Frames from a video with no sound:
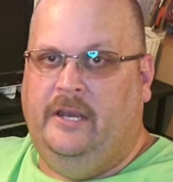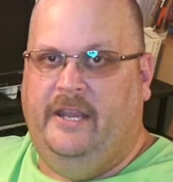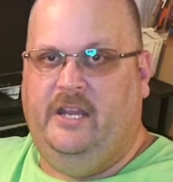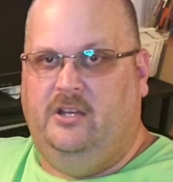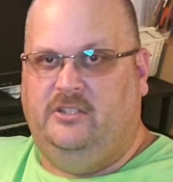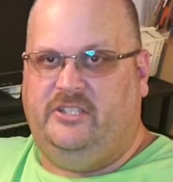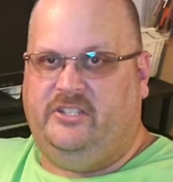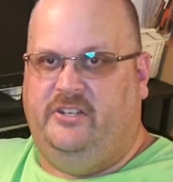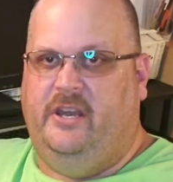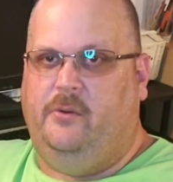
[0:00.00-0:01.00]
He knows
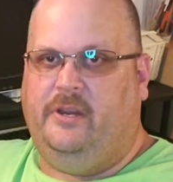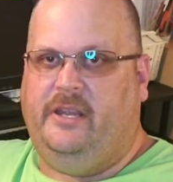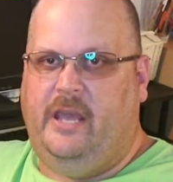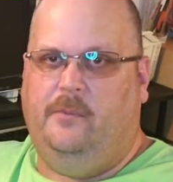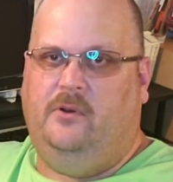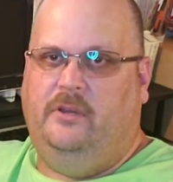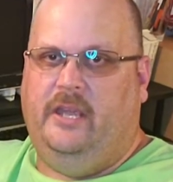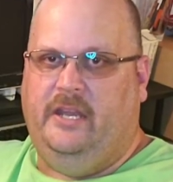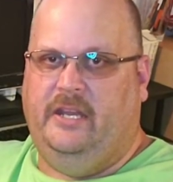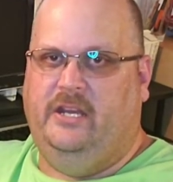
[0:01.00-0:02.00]
it's a network cable
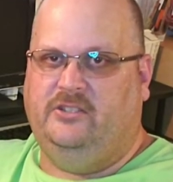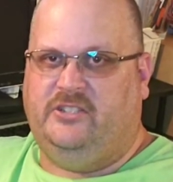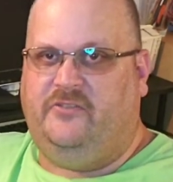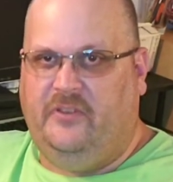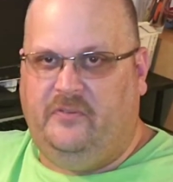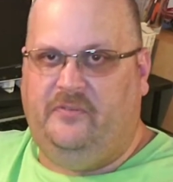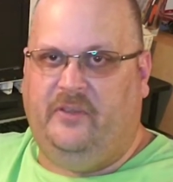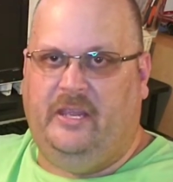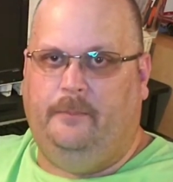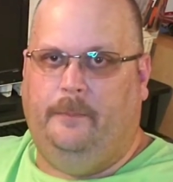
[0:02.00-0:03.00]
and he knows it's 50
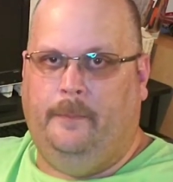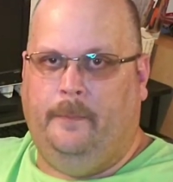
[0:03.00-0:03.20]
feet